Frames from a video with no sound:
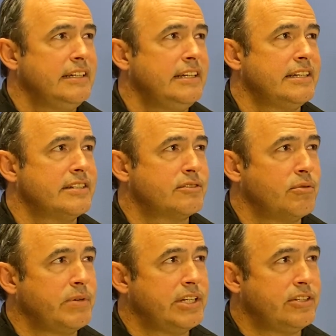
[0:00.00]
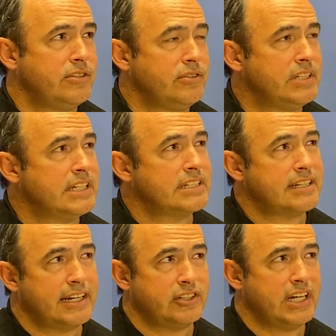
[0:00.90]
is when we do this
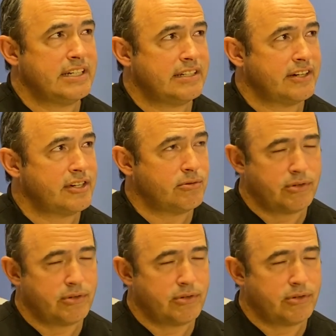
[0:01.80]
hydrodissection,